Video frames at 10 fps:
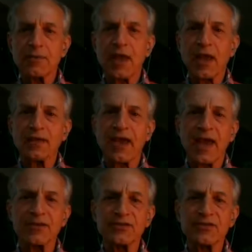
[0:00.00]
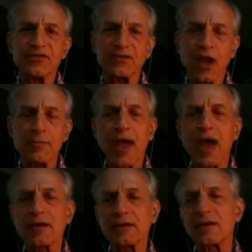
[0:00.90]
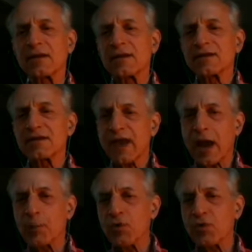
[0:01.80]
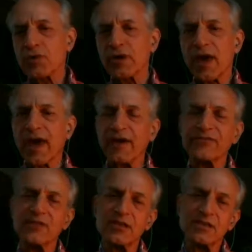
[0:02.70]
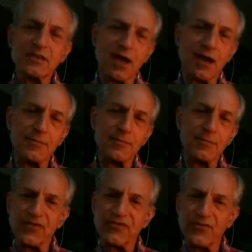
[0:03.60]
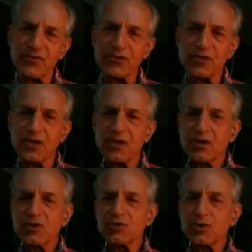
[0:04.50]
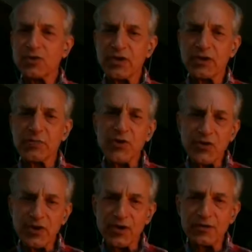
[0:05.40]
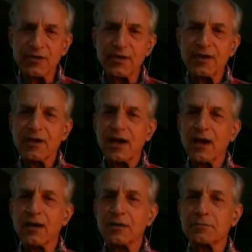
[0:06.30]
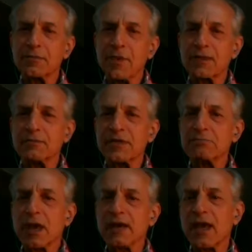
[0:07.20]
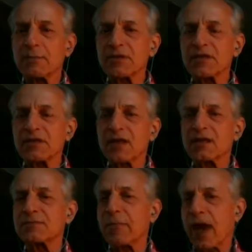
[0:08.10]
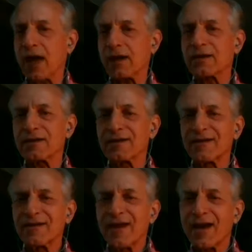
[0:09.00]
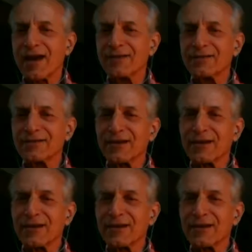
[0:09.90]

and I had to fly back to Cameroon a half a dozen times over the first 2 year period, and meet my chemist at his bank. And